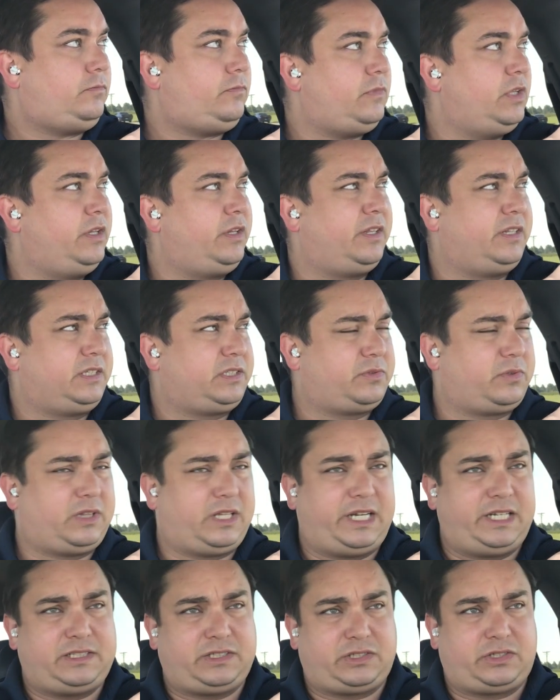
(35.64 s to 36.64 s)
Now, this
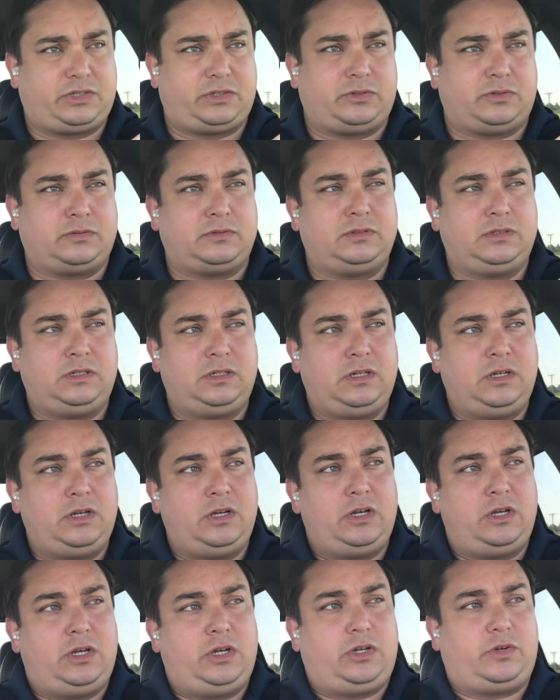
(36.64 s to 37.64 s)
relates to
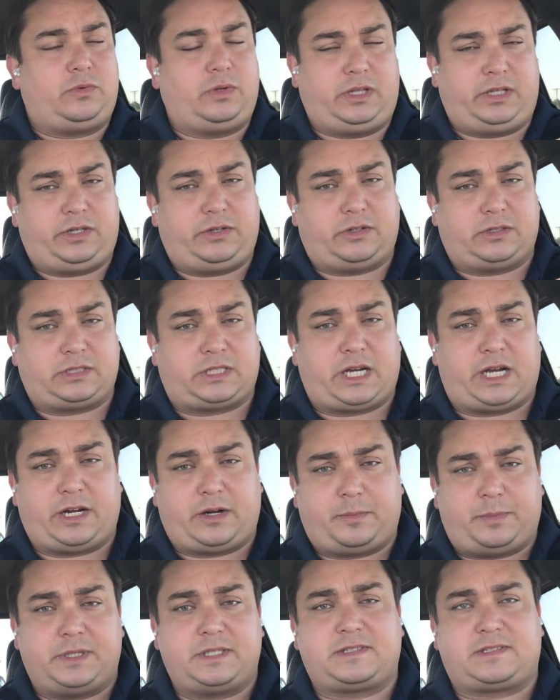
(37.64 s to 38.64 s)
really your entire
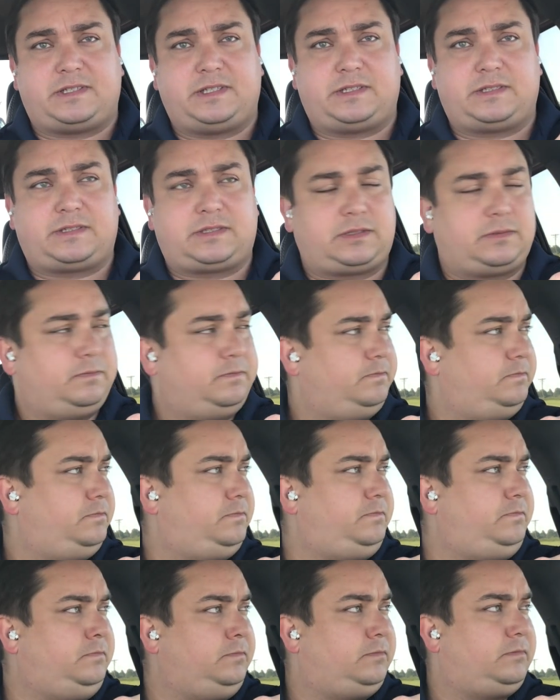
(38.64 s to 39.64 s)
business
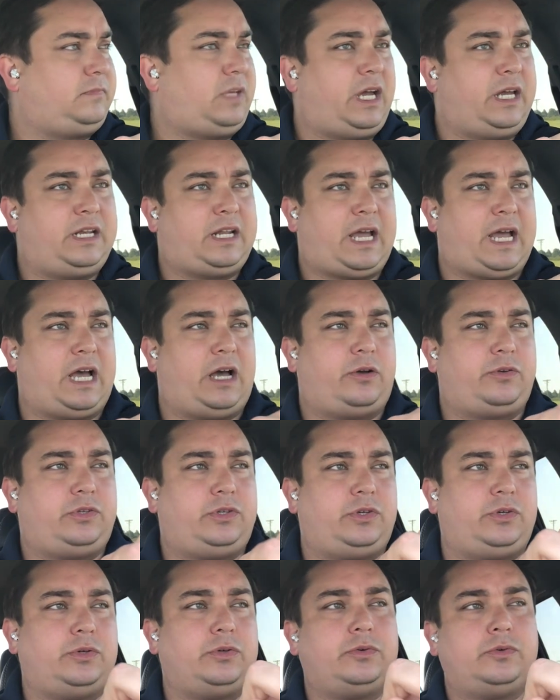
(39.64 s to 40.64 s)
and how
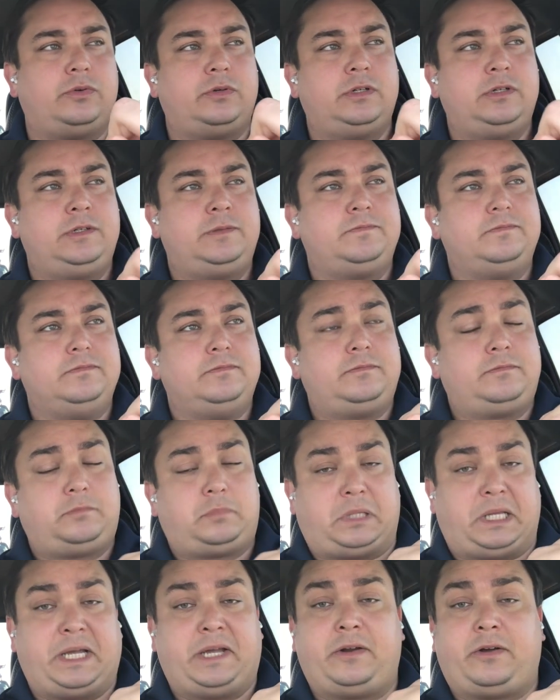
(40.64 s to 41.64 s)
you
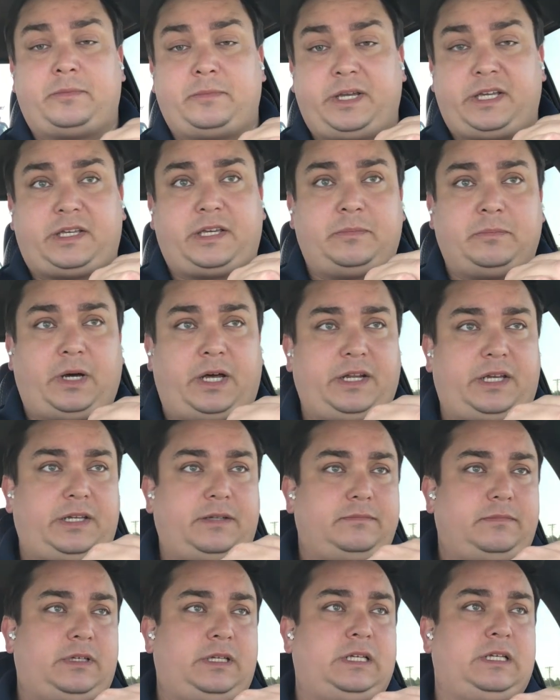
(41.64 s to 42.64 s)
plan on making money.
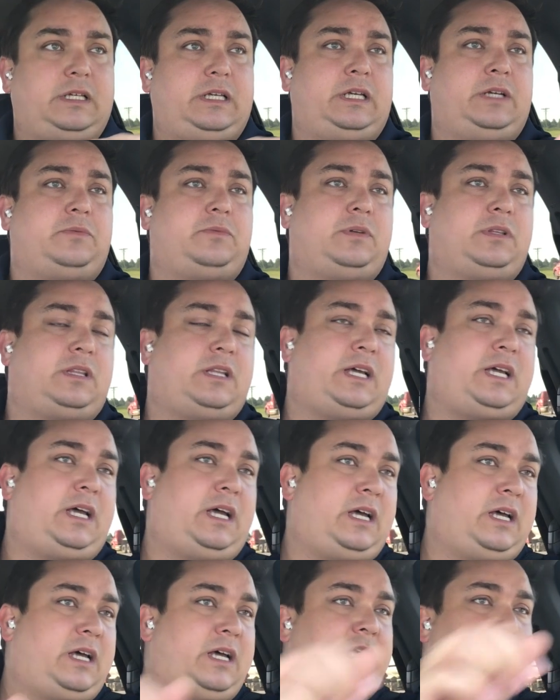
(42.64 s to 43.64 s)

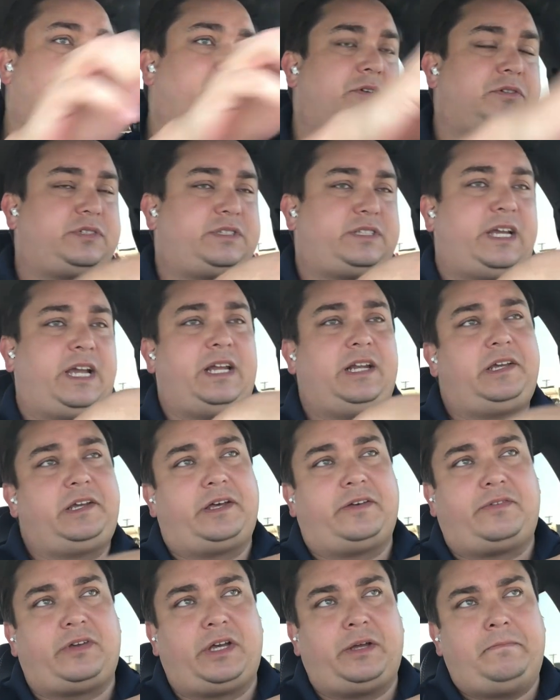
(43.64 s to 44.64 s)
An understanding
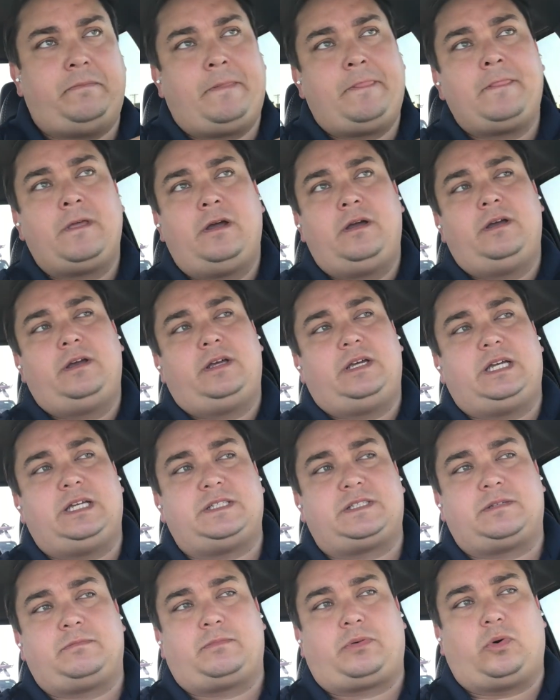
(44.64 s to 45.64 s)
of it
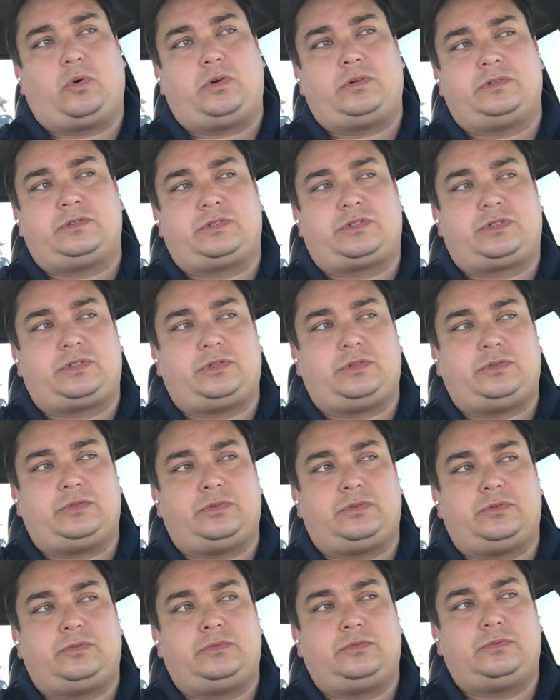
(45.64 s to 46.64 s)
is important
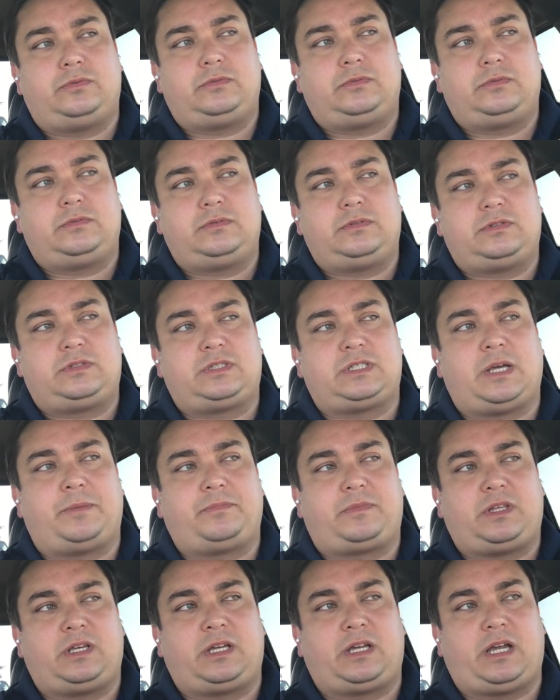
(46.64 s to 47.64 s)
to
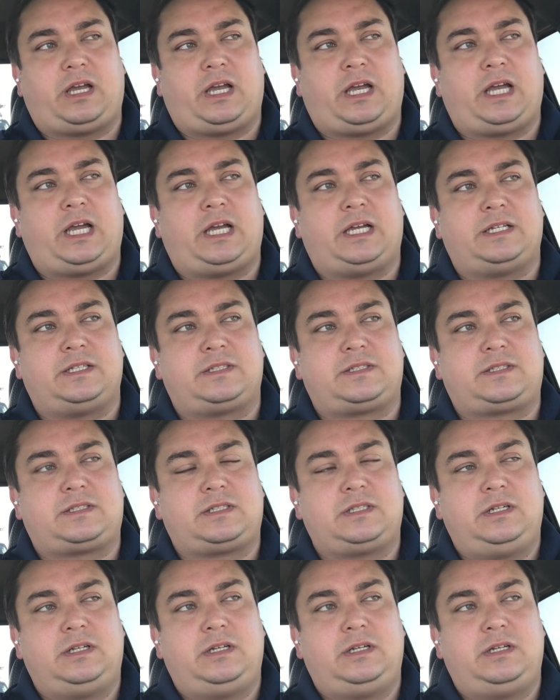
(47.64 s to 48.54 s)
something as